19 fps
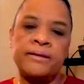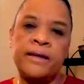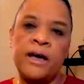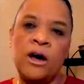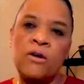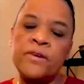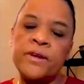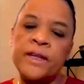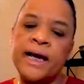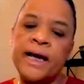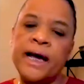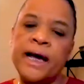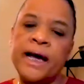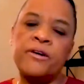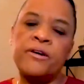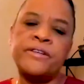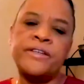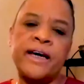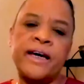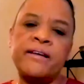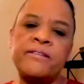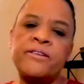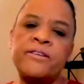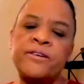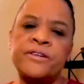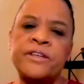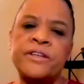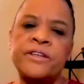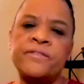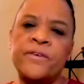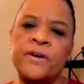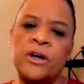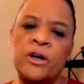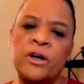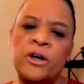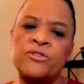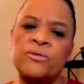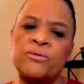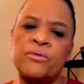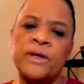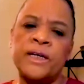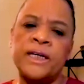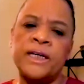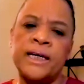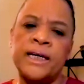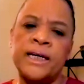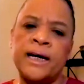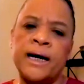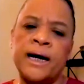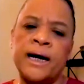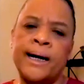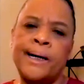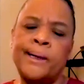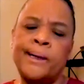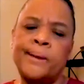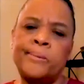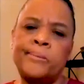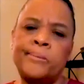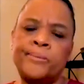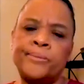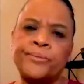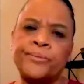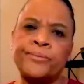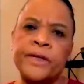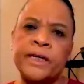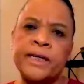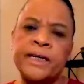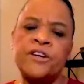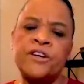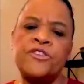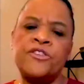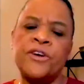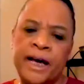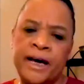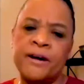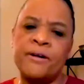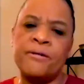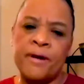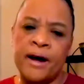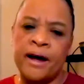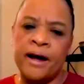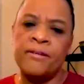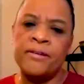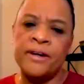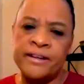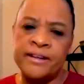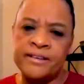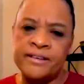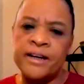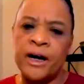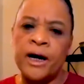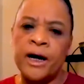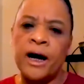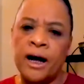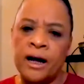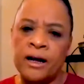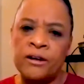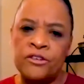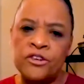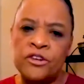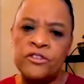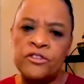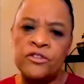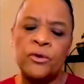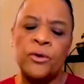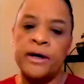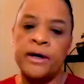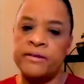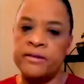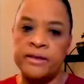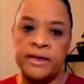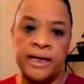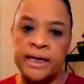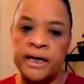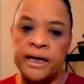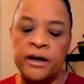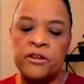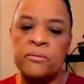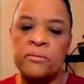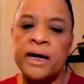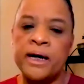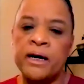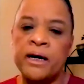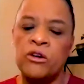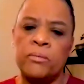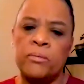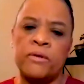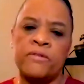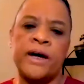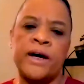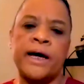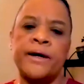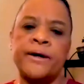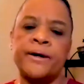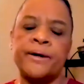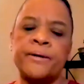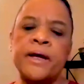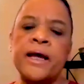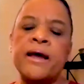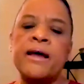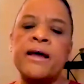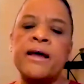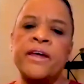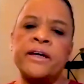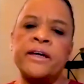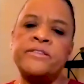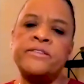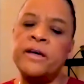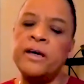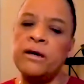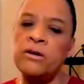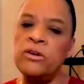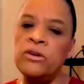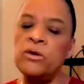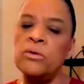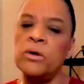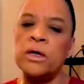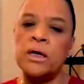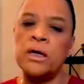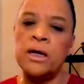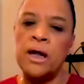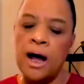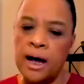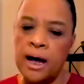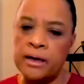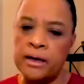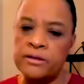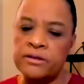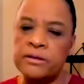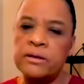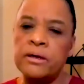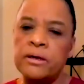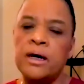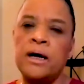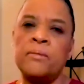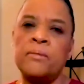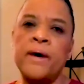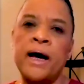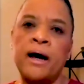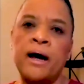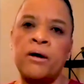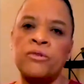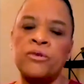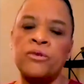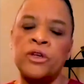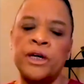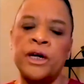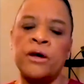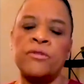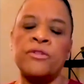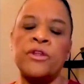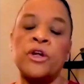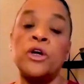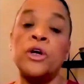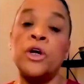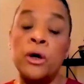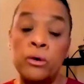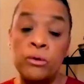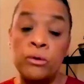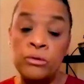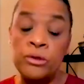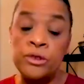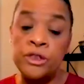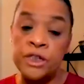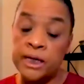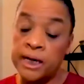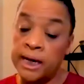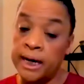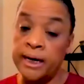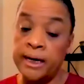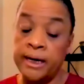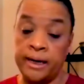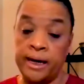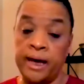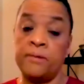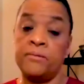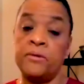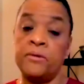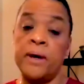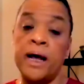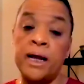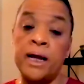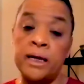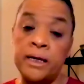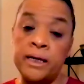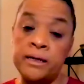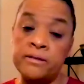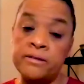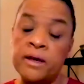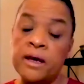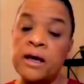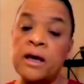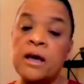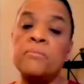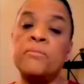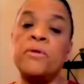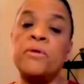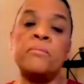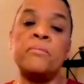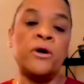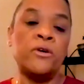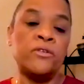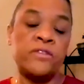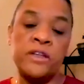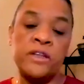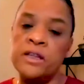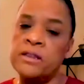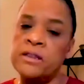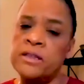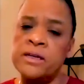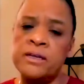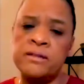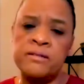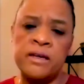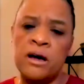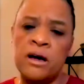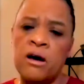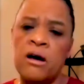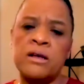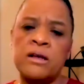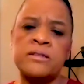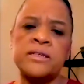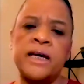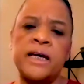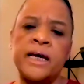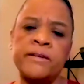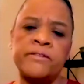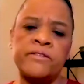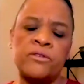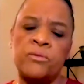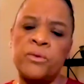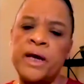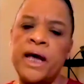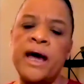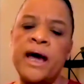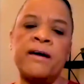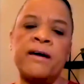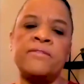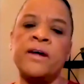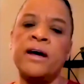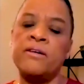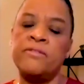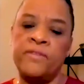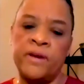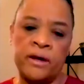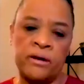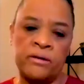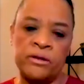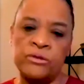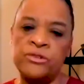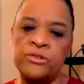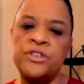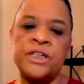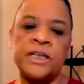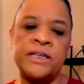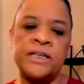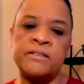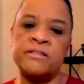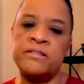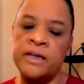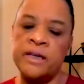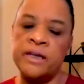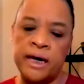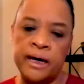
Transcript: the over-the-counter tests are difficult to really um, get your head around as an oncologist or as any other medical provider they tell you a lot about you know the known genetic abnormalities but most of the things that cause cancer we have not found those genes